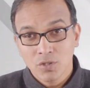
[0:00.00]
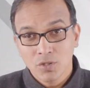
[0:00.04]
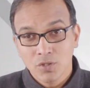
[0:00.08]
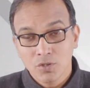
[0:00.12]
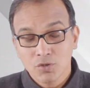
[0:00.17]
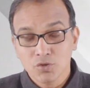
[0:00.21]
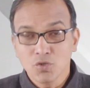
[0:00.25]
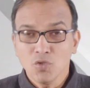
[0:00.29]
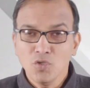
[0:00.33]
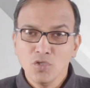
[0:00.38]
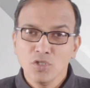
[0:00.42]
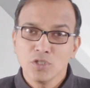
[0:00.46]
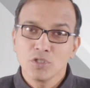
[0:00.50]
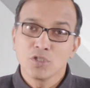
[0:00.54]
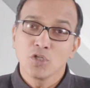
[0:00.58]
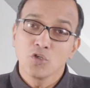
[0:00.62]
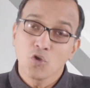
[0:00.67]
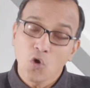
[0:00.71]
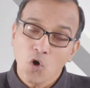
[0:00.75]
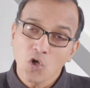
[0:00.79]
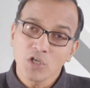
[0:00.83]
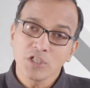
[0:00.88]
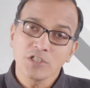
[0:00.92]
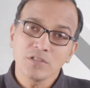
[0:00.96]
So, the
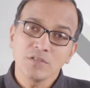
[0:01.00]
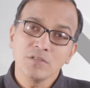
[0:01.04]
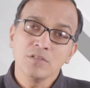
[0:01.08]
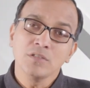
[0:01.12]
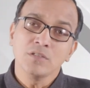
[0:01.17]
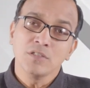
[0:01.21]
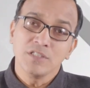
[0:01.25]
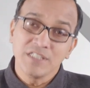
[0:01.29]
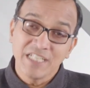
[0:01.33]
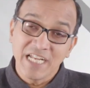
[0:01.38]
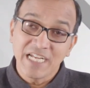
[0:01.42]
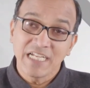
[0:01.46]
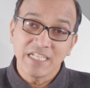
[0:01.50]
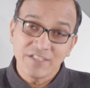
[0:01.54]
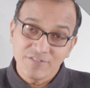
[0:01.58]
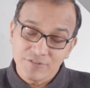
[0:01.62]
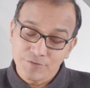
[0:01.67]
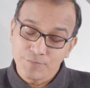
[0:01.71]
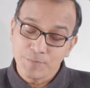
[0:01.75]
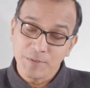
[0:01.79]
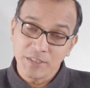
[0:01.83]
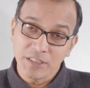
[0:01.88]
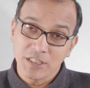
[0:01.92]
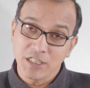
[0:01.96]
non-native
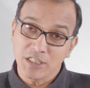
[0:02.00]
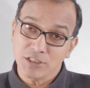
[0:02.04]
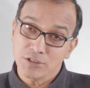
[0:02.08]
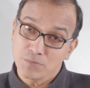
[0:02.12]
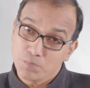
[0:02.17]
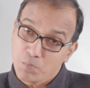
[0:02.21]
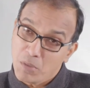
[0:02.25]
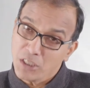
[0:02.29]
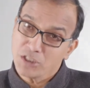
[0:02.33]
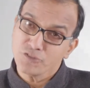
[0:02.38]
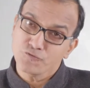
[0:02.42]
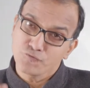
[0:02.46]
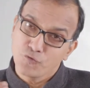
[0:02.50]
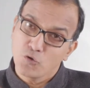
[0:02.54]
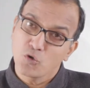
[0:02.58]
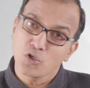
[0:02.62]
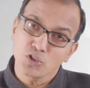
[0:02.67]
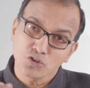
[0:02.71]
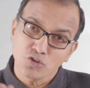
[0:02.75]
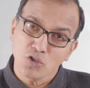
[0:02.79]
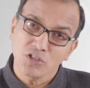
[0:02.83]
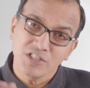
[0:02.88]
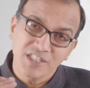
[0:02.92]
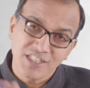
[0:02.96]
speakers must
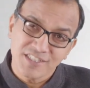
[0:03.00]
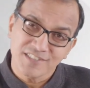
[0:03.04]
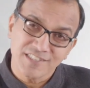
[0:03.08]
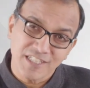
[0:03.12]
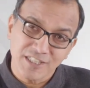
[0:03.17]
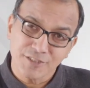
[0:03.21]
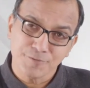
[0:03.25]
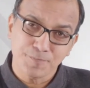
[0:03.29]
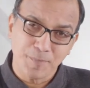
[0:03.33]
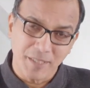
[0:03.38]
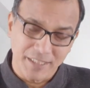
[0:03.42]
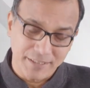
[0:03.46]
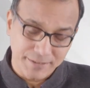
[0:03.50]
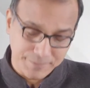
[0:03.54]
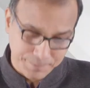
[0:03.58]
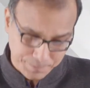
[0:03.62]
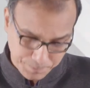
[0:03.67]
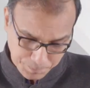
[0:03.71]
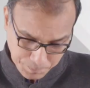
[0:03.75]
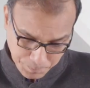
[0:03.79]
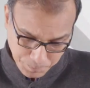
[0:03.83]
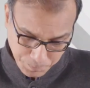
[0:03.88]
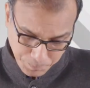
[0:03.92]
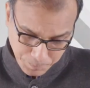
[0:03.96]
focus on this aspect.
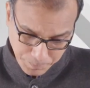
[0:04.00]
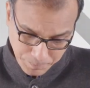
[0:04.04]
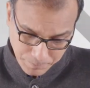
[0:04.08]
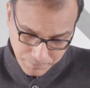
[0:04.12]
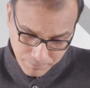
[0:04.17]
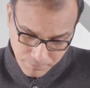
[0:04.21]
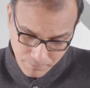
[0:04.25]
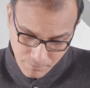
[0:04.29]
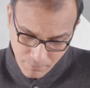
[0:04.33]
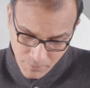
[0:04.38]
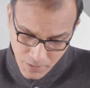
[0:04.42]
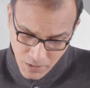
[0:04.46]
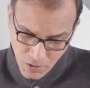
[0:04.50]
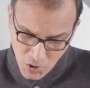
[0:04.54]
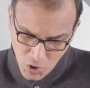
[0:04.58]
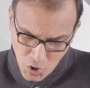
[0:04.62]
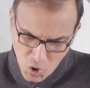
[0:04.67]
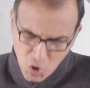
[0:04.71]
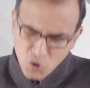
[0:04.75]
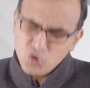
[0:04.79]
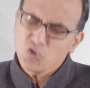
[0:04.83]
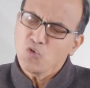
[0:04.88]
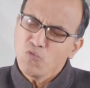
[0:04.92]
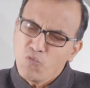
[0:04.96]

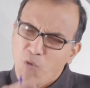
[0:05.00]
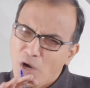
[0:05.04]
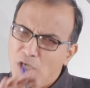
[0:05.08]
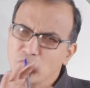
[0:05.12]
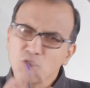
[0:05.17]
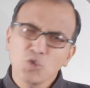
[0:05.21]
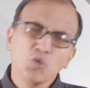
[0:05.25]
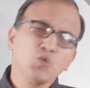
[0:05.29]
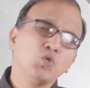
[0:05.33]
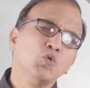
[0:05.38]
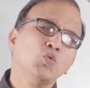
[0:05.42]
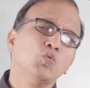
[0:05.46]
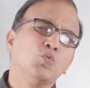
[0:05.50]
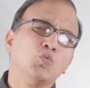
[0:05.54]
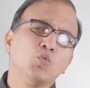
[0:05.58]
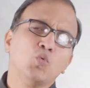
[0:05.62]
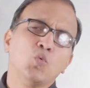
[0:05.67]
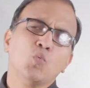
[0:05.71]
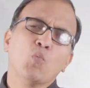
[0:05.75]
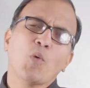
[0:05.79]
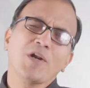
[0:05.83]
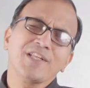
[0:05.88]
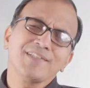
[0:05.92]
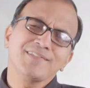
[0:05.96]
So, what to
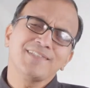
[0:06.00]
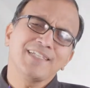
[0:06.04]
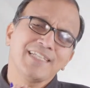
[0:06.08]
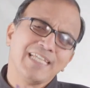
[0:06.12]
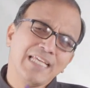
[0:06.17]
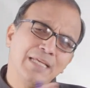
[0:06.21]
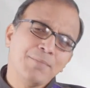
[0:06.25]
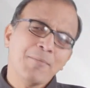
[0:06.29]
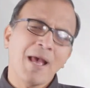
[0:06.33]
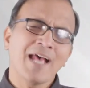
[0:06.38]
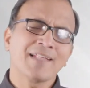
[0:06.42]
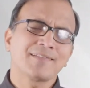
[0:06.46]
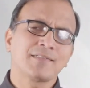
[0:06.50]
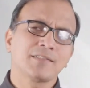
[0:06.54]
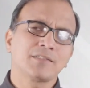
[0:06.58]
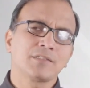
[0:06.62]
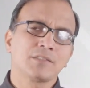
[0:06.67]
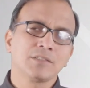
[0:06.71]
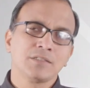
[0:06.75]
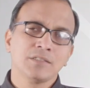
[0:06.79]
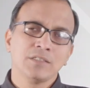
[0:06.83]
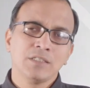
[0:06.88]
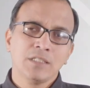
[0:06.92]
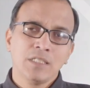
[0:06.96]
do? What is the key message?
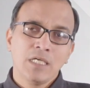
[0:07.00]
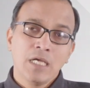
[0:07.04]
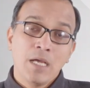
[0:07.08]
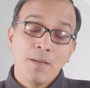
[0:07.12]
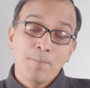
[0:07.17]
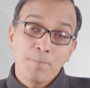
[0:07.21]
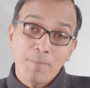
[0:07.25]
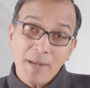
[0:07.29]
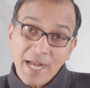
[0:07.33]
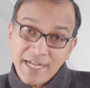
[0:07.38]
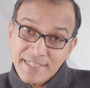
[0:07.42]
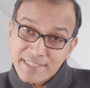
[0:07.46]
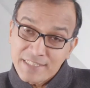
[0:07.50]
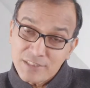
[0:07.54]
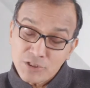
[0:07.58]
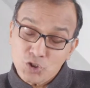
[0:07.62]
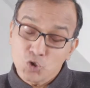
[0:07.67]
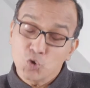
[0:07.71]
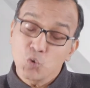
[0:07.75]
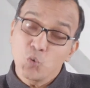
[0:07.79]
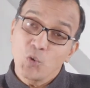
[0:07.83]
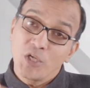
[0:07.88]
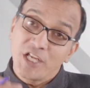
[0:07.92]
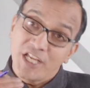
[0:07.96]
Practice
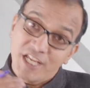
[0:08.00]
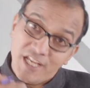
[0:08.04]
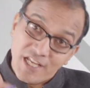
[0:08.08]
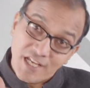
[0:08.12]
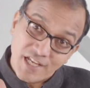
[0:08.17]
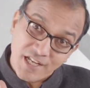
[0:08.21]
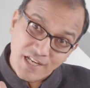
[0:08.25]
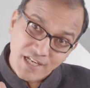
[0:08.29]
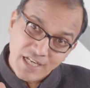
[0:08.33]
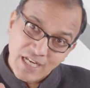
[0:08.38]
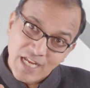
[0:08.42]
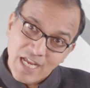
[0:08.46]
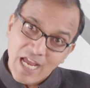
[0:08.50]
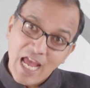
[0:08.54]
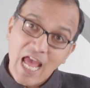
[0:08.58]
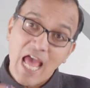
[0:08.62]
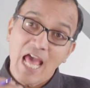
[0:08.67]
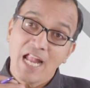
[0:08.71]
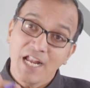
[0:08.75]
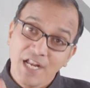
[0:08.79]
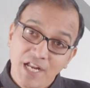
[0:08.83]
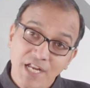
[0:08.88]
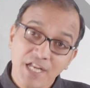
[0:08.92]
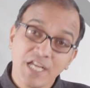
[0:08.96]
to hear
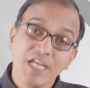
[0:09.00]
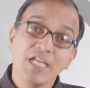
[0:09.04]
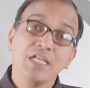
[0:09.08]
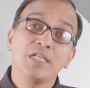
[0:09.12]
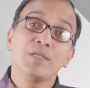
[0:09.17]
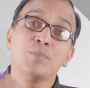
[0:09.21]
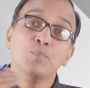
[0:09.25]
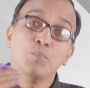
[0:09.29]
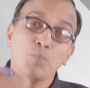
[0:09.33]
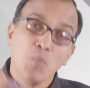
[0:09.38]
and read